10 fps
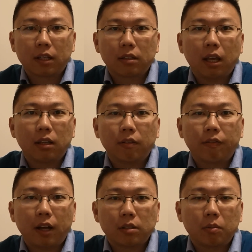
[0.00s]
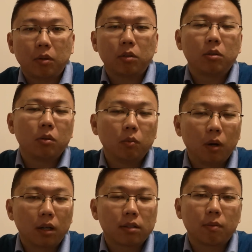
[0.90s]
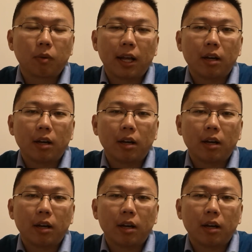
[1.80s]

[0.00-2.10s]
take the flexibility to work somewhere